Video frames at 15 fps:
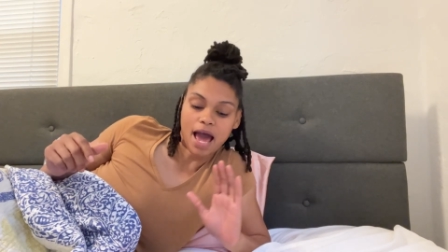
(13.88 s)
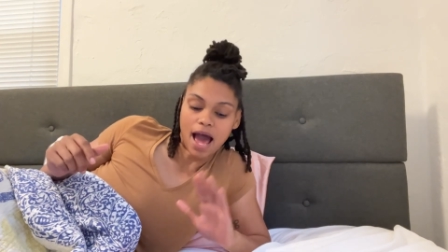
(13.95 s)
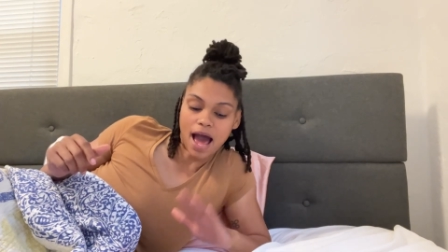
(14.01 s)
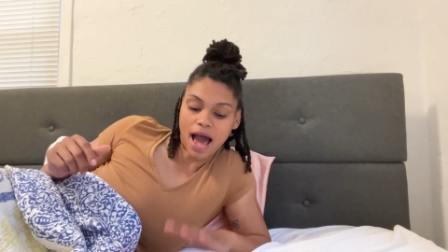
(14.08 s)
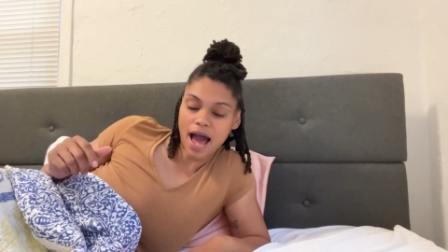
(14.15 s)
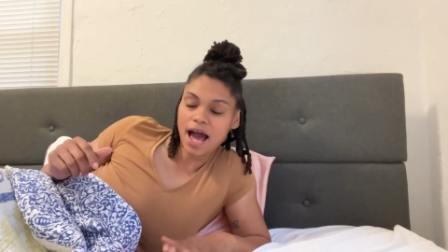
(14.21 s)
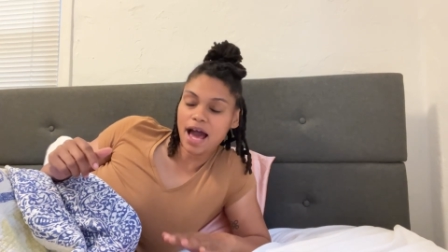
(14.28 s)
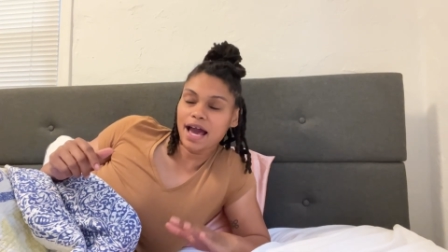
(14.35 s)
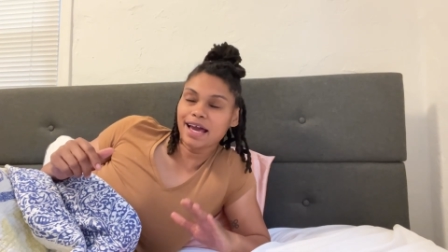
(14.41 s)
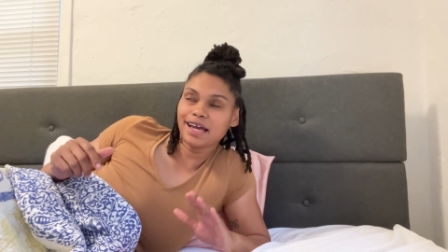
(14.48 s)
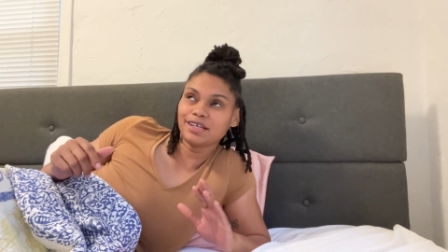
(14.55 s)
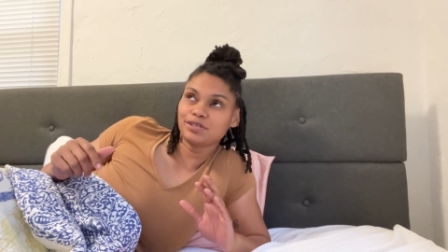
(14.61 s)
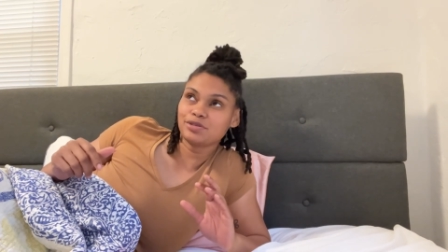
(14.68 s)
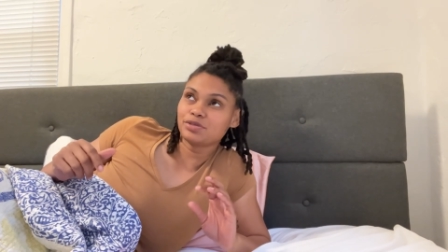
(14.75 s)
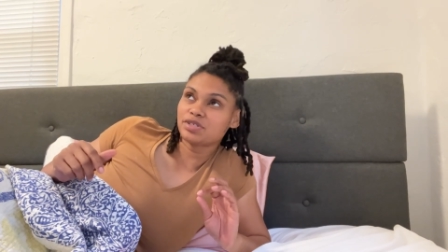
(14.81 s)
I
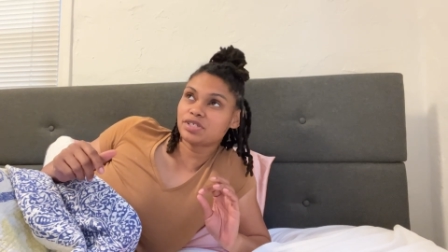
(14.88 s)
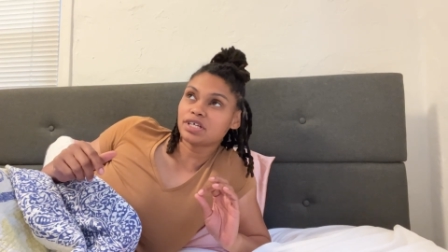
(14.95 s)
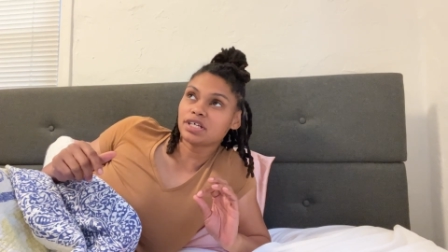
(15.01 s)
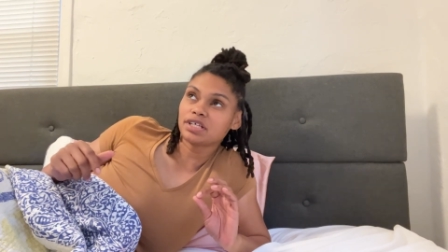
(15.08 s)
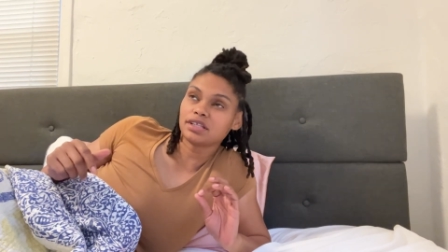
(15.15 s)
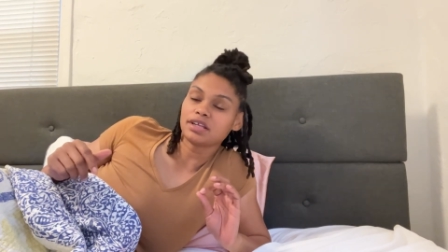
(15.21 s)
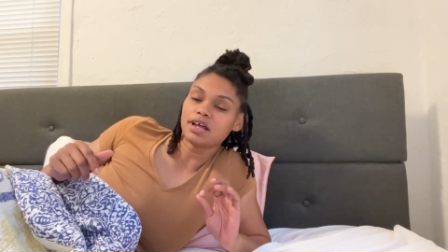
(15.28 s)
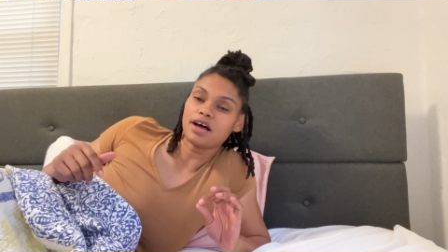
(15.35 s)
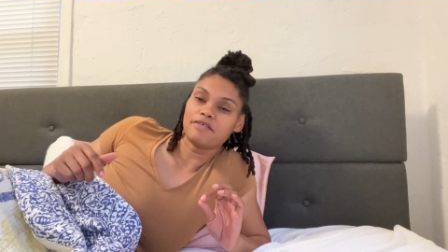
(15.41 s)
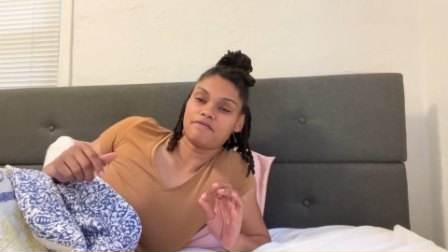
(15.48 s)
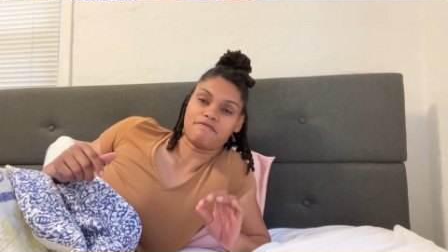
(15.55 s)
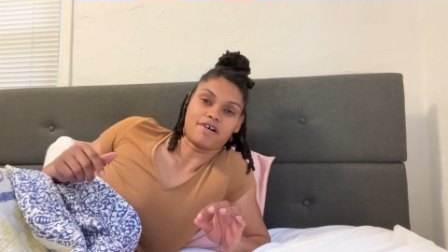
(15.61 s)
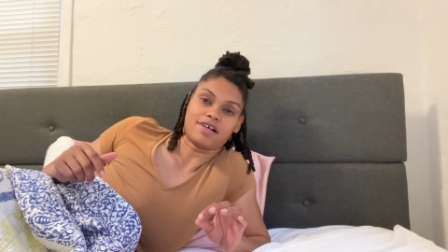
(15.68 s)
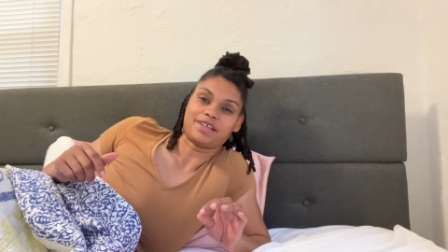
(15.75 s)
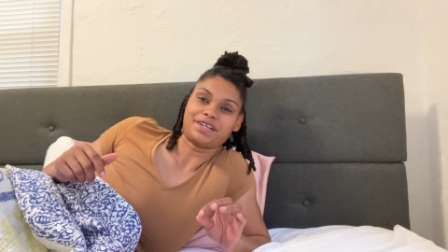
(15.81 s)
used to love
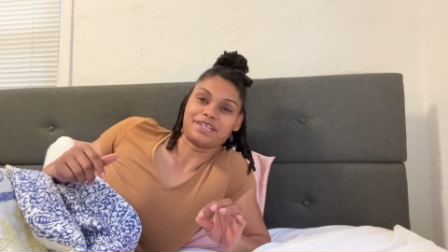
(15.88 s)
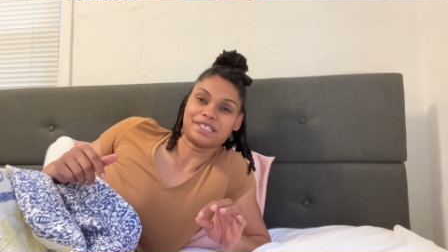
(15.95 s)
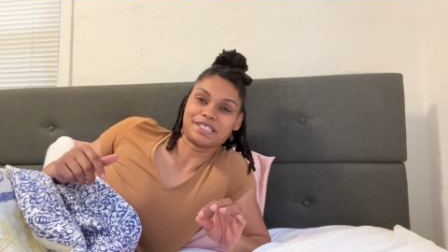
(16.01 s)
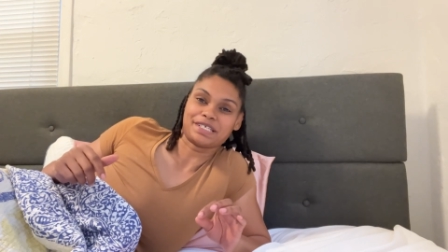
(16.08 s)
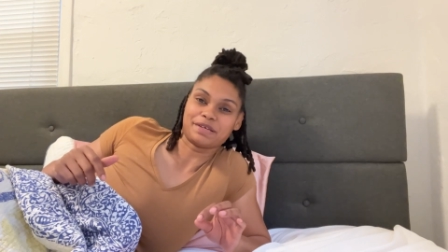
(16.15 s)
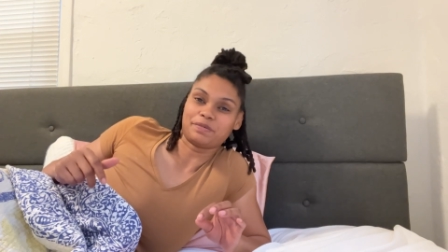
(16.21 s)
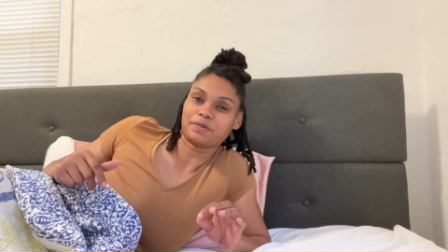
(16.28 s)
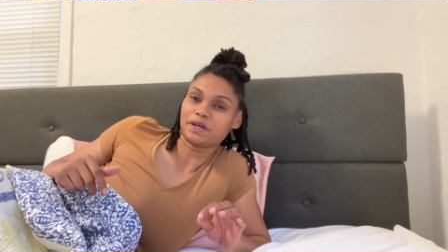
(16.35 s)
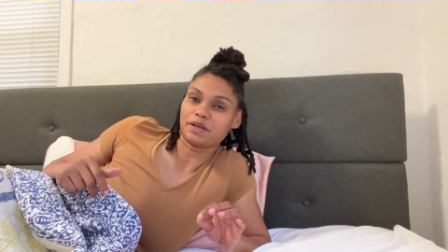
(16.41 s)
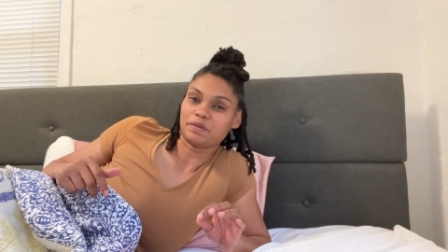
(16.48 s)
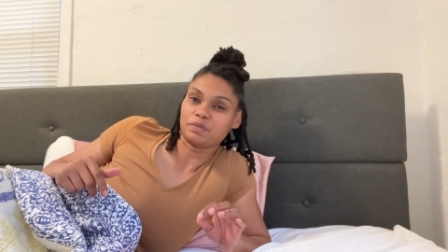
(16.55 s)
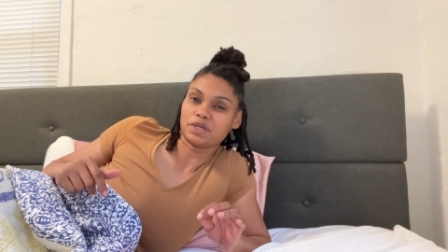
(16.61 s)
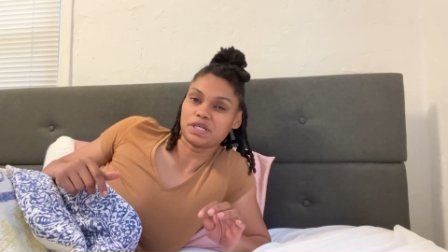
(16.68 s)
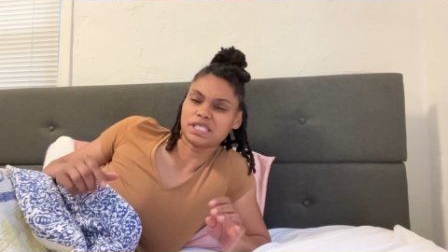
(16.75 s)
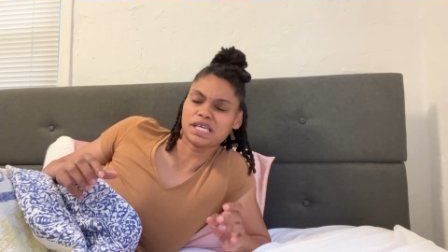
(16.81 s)
falling asleep reading
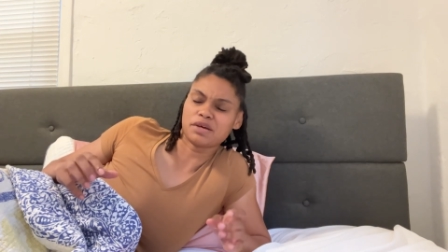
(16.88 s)
books.